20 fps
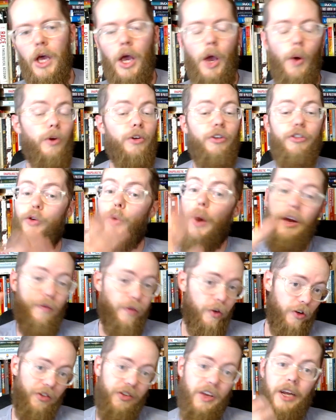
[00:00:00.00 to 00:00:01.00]
which is great for
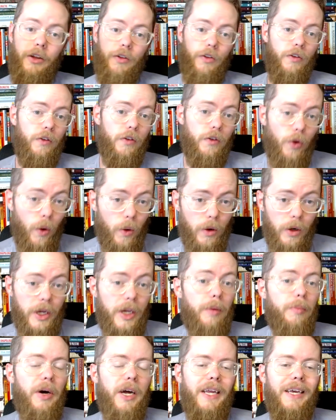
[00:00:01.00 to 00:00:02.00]
just getting the
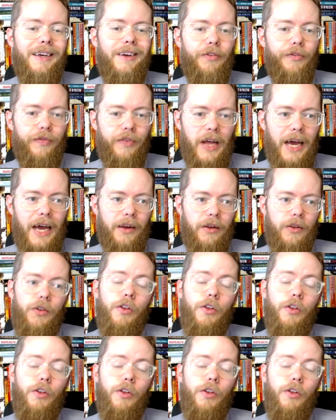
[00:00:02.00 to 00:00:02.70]
story, but it can flatten.